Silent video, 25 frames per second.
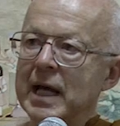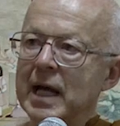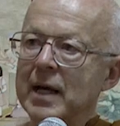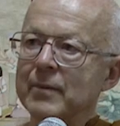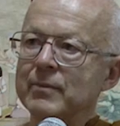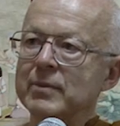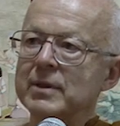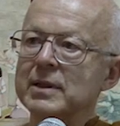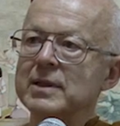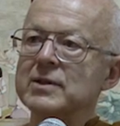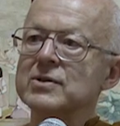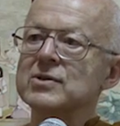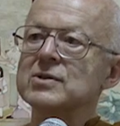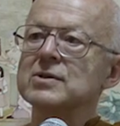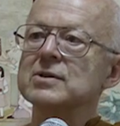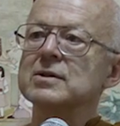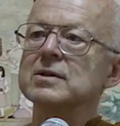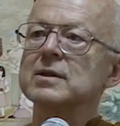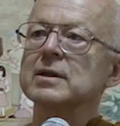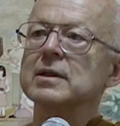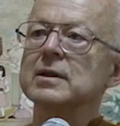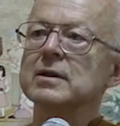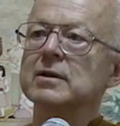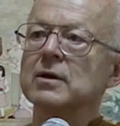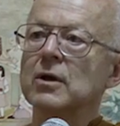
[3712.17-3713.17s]
happiness
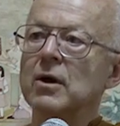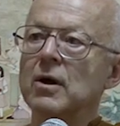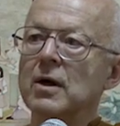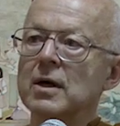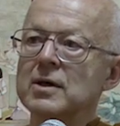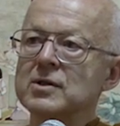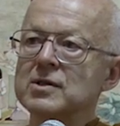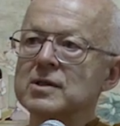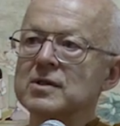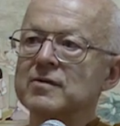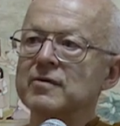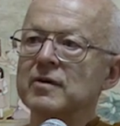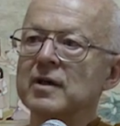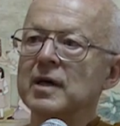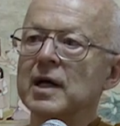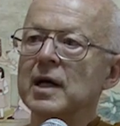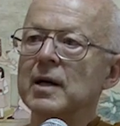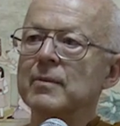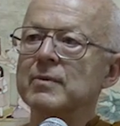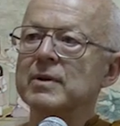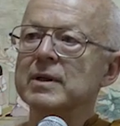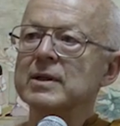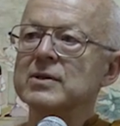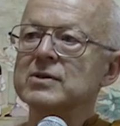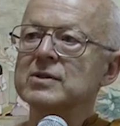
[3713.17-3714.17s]
and the causes for
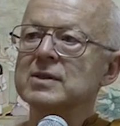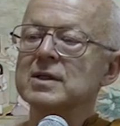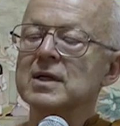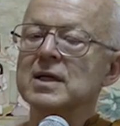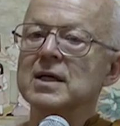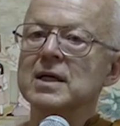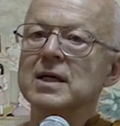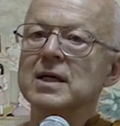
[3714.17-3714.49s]
happiness.